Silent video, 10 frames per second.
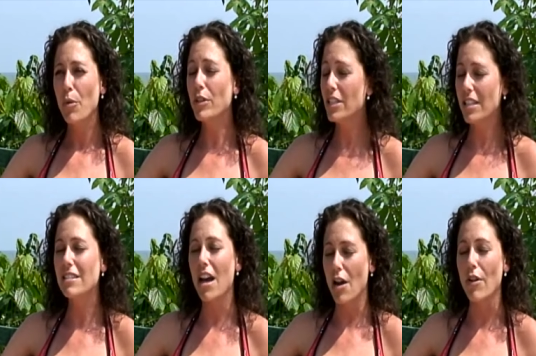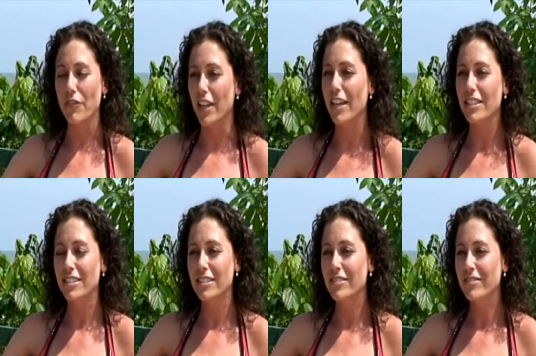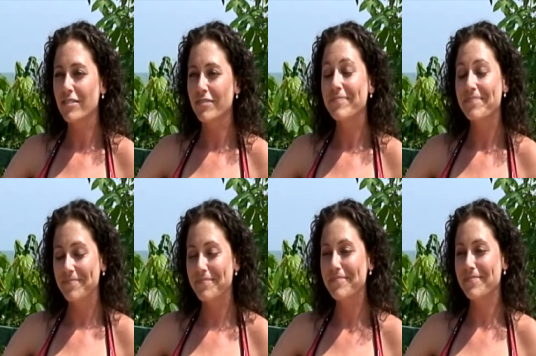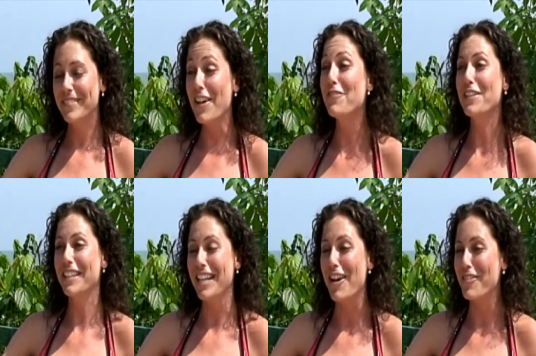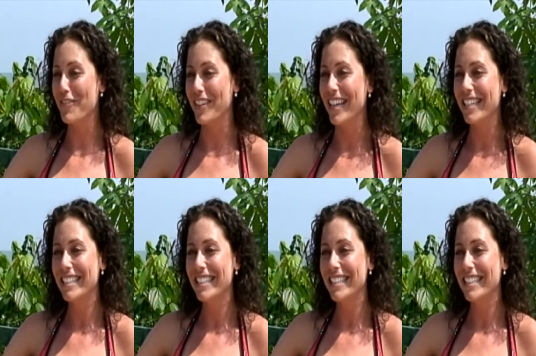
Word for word: which is not roughing it. Definitely not roughing it.